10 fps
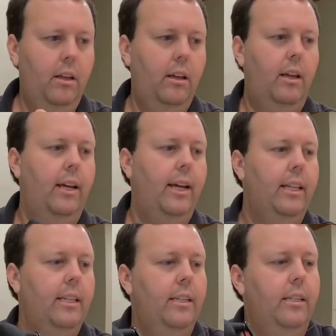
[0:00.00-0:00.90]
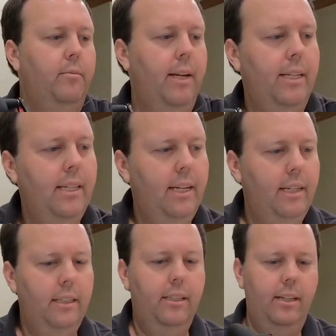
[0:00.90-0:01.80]
I got some nice
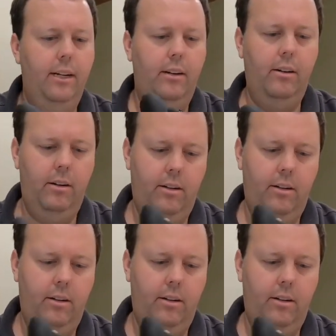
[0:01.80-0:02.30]
things here.